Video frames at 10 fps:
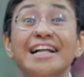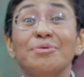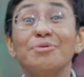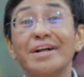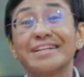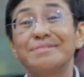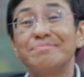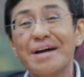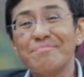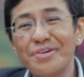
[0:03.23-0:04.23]
Hello and
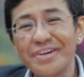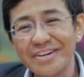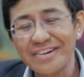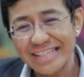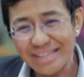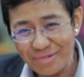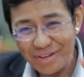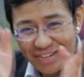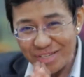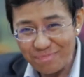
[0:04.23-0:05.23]
welcome. I'm Maria Ressa.
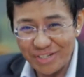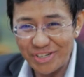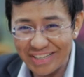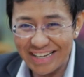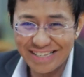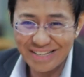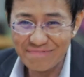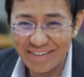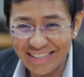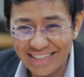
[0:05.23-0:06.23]
We have a special guest
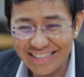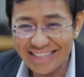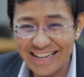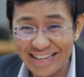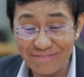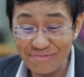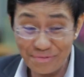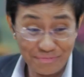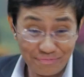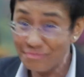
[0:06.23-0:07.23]
in Manila today.
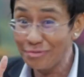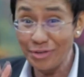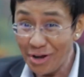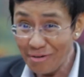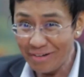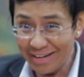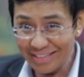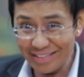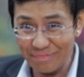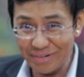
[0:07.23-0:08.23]
long
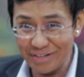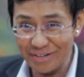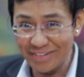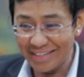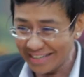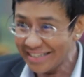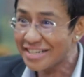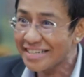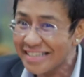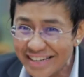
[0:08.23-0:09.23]
wanted to bring her to Manila,
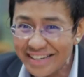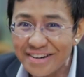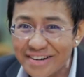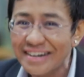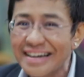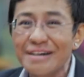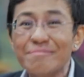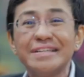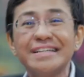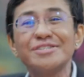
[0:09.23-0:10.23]
and she's here.
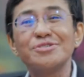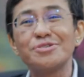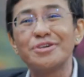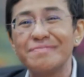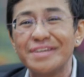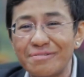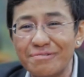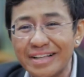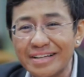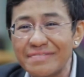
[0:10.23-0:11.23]
Please join me
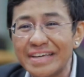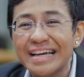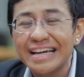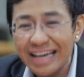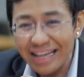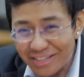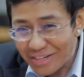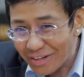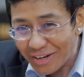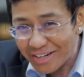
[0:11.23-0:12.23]
in welcoming
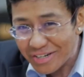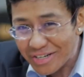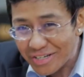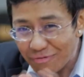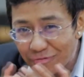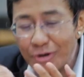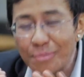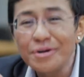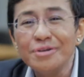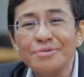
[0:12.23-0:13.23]
Helen Clark. She's
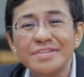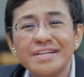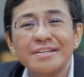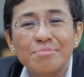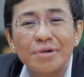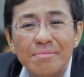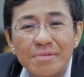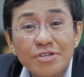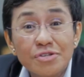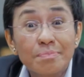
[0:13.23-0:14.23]
former New Zealand
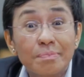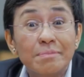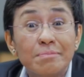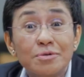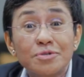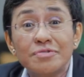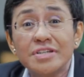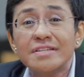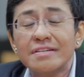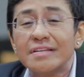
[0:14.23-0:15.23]
Prime Minister, but most
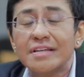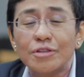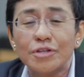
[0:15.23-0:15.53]
recently